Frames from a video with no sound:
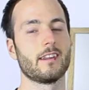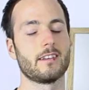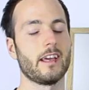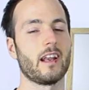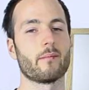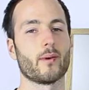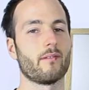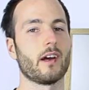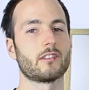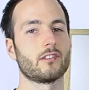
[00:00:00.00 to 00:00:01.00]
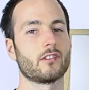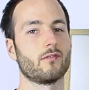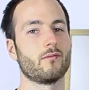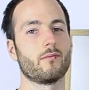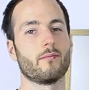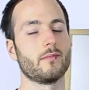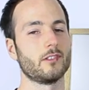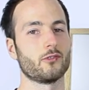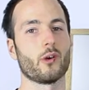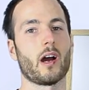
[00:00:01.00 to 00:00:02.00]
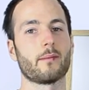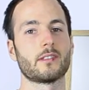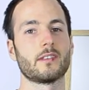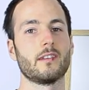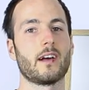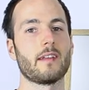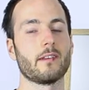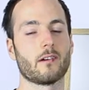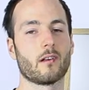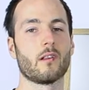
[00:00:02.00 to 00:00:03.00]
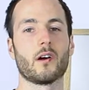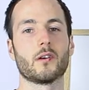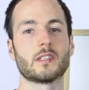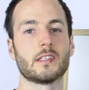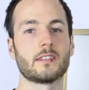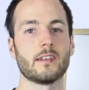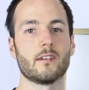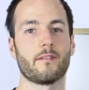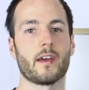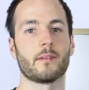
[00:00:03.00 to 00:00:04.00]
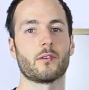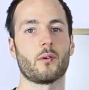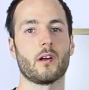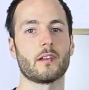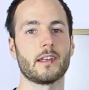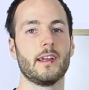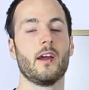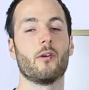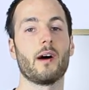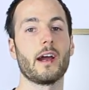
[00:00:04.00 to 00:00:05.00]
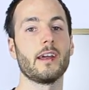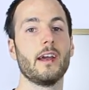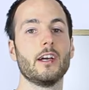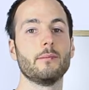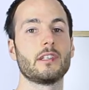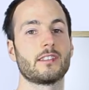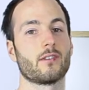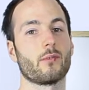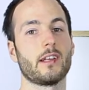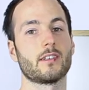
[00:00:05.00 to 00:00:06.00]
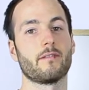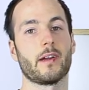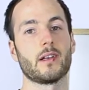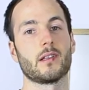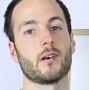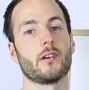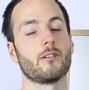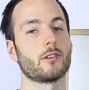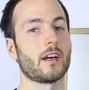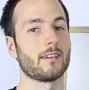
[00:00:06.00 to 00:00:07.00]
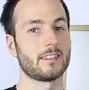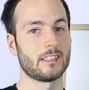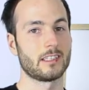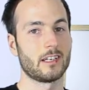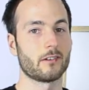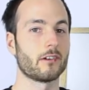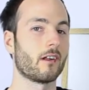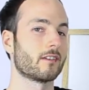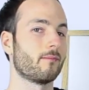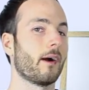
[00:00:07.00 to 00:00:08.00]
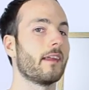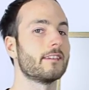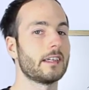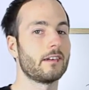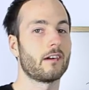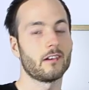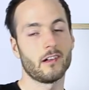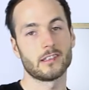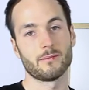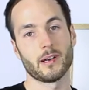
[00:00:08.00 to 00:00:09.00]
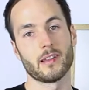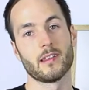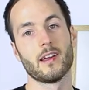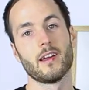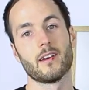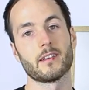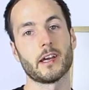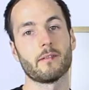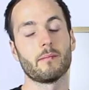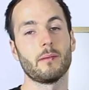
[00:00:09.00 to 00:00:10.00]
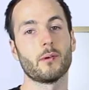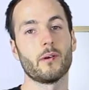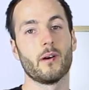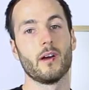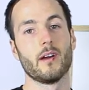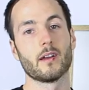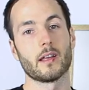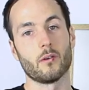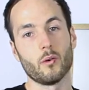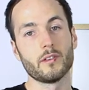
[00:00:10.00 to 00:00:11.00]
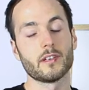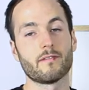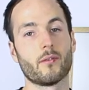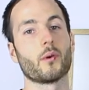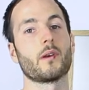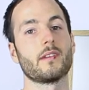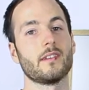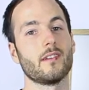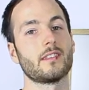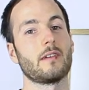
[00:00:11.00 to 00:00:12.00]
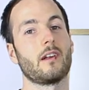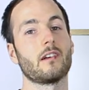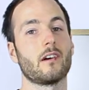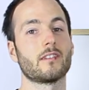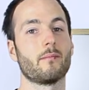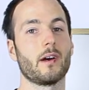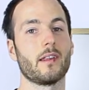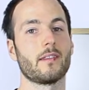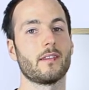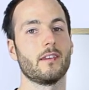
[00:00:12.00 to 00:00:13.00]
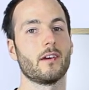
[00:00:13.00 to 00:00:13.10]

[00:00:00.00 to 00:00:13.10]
the tenant profile just drops. Not even close to single family quality. Why? Because the rents are very low. We're talking $600 a month, $700 a month. Okay, when people can only afford, $700 a month,